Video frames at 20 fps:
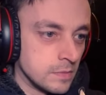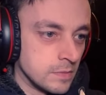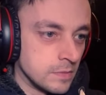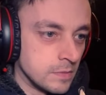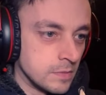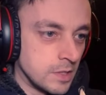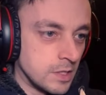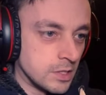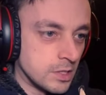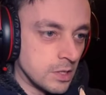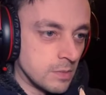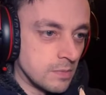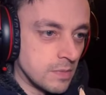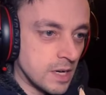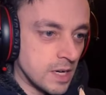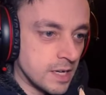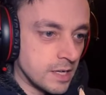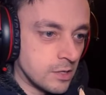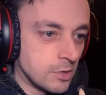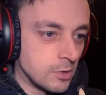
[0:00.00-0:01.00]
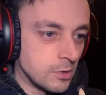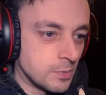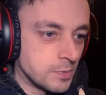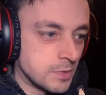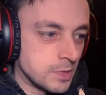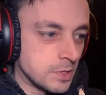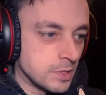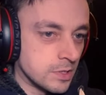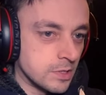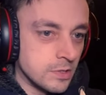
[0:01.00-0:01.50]
These are my
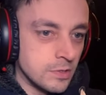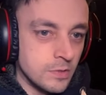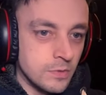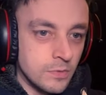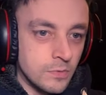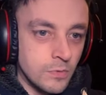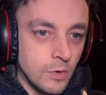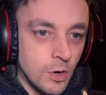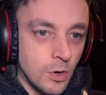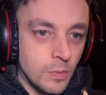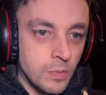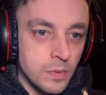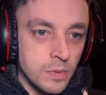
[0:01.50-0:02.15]
corpses to rob.